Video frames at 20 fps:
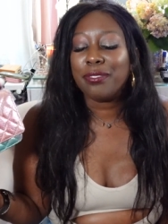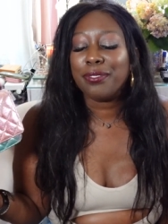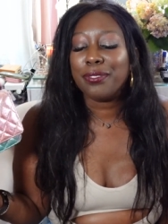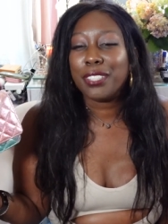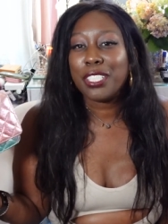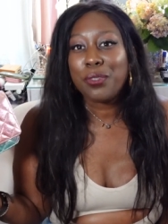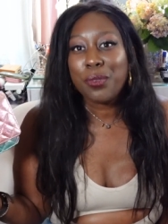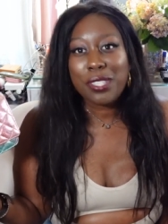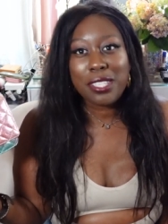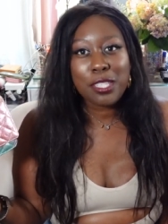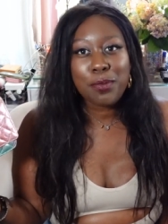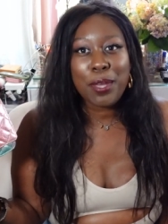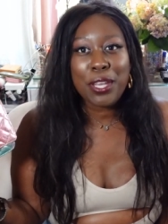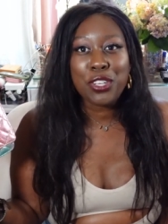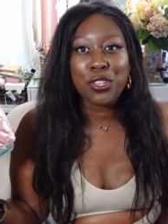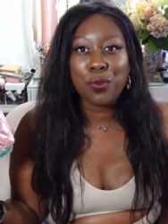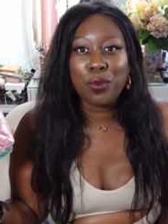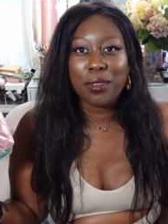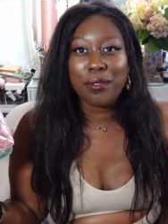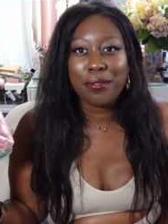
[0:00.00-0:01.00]
which was a
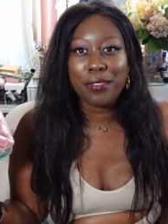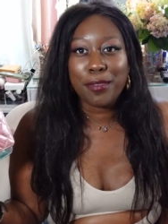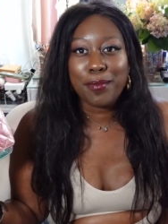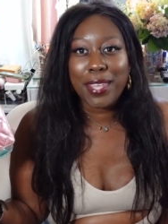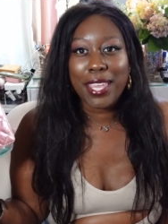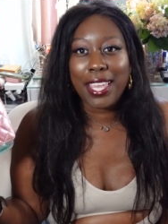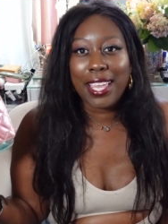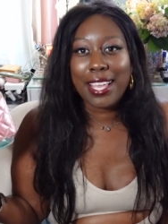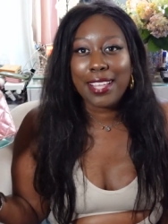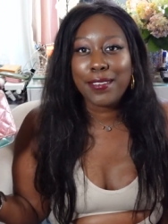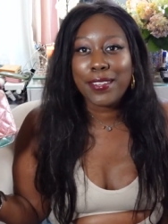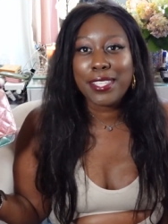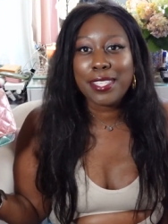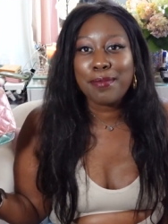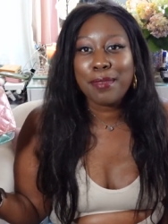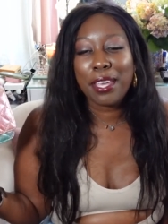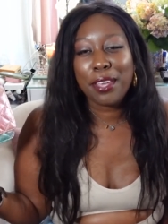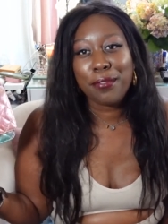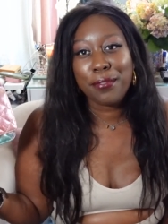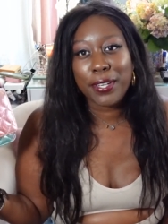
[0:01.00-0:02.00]
special one for me. It was
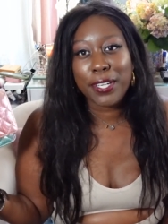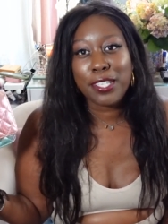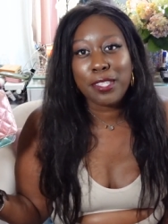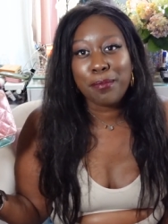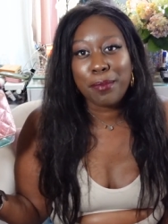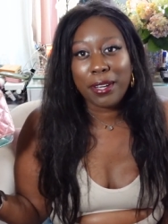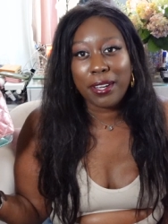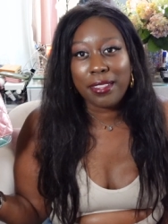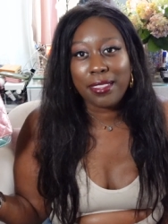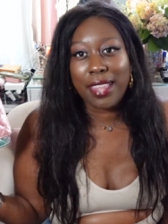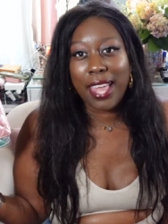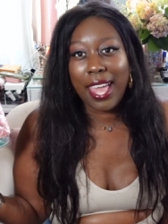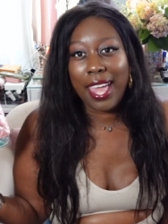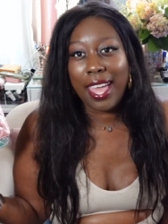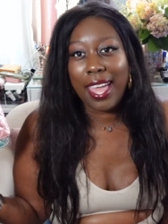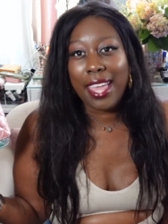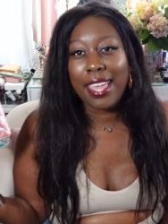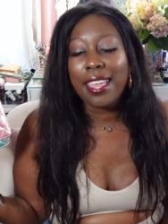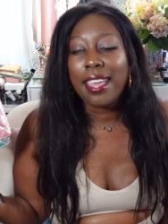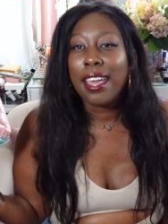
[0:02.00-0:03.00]
my first
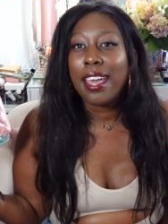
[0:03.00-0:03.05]
birthday